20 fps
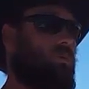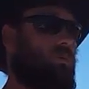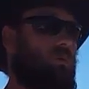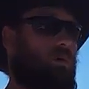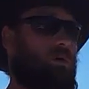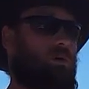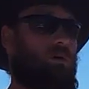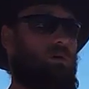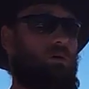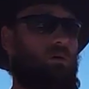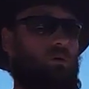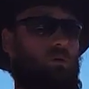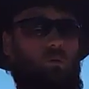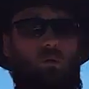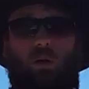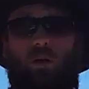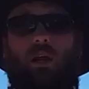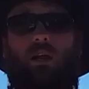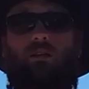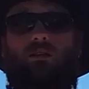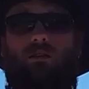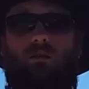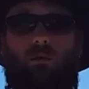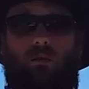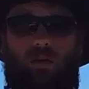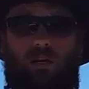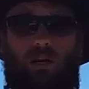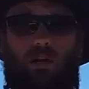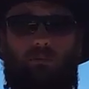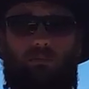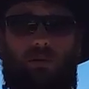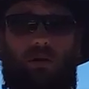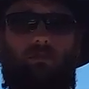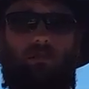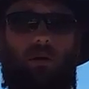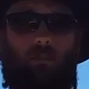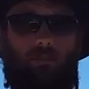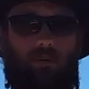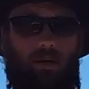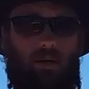well, what age can I breed
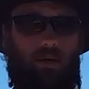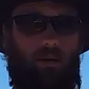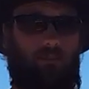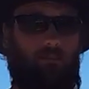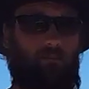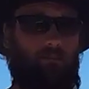my pig?